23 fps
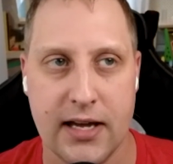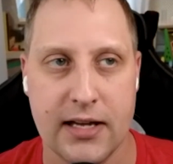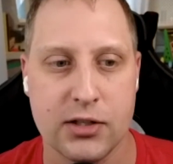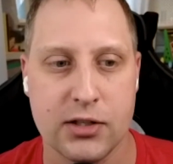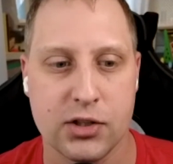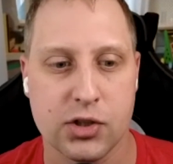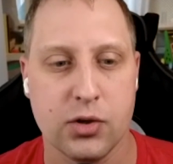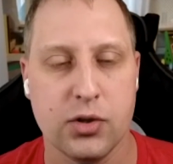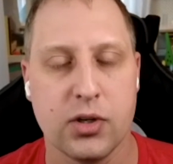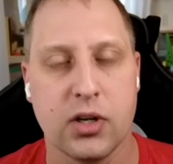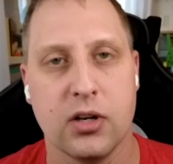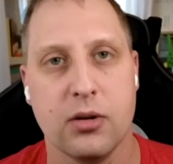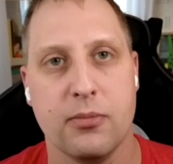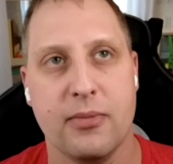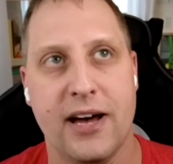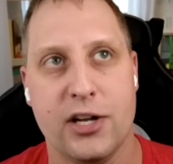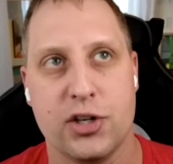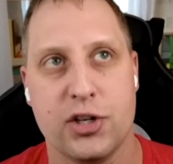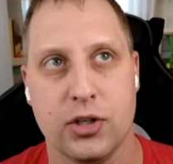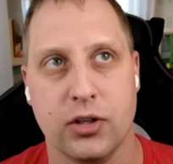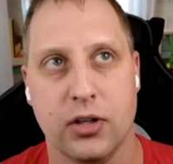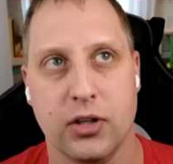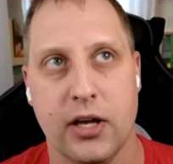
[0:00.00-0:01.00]
And so you can
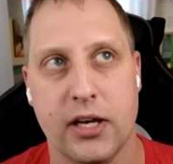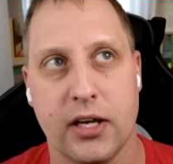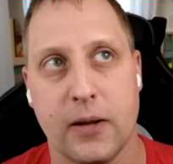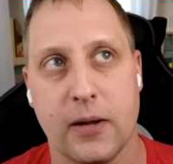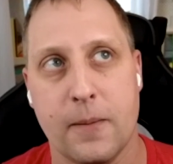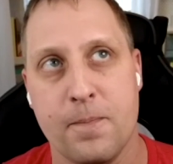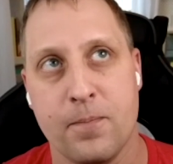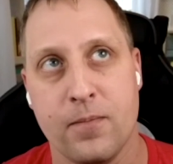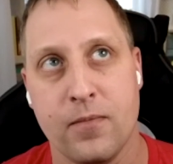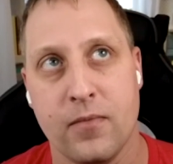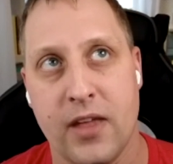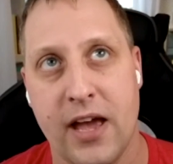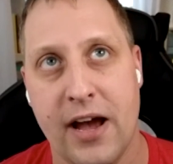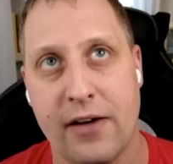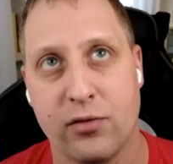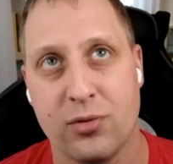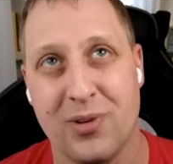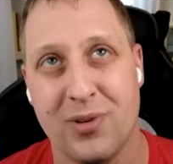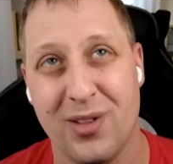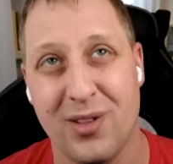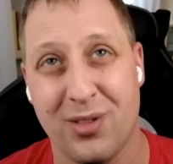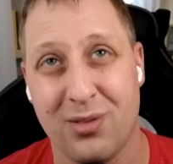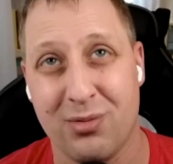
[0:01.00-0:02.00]
imagine like after
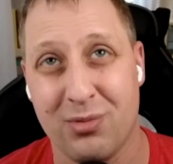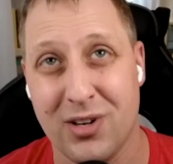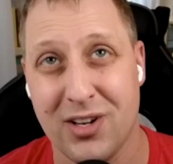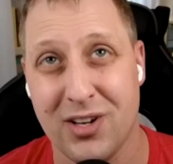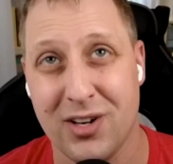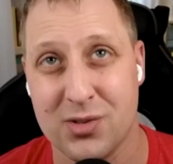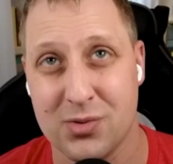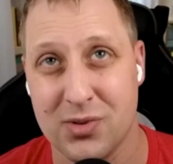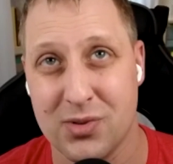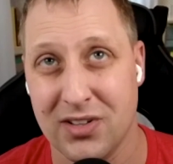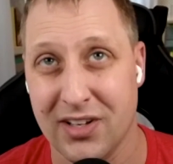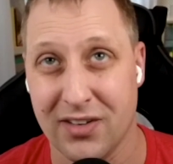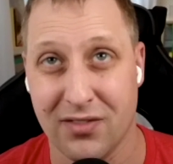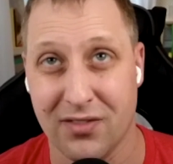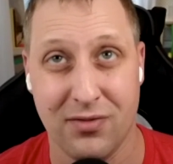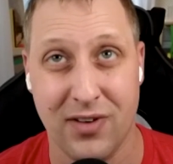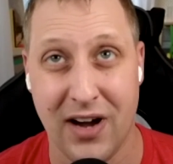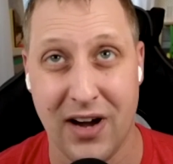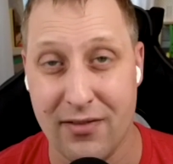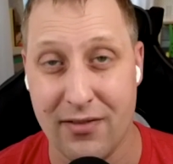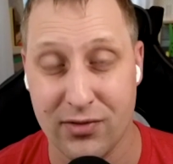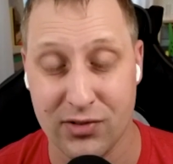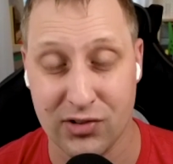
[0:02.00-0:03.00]
about three years, we had like
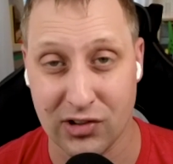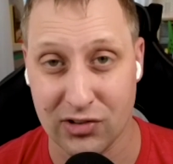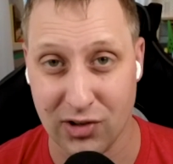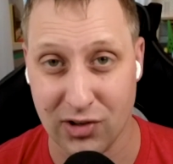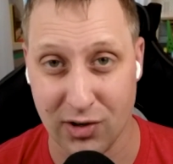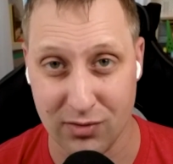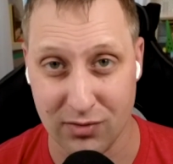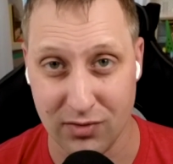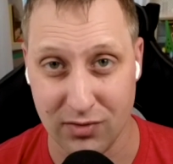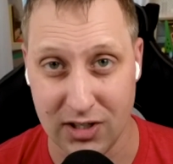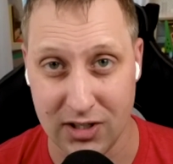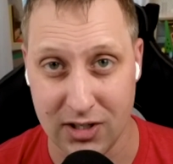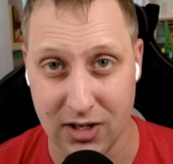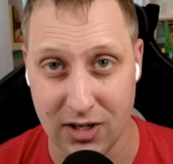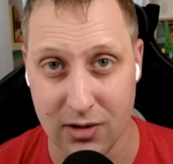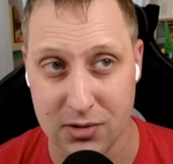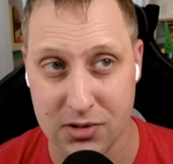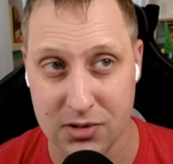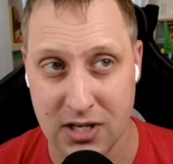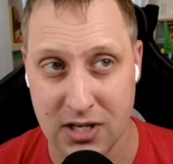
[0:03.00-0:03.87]
five, 600 videos.